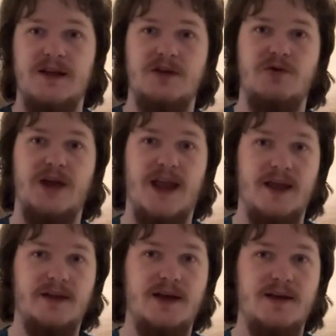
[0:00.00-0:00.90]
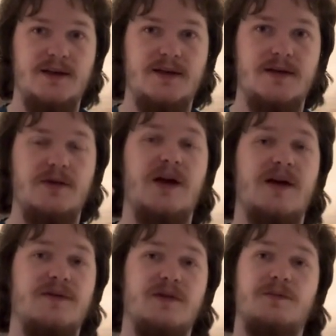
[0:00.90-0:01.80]
you alias, you have
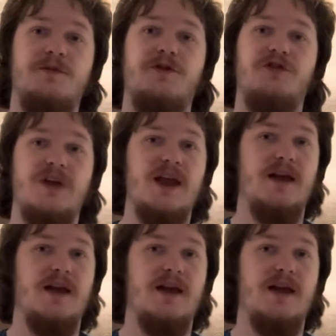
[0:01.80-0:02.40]
free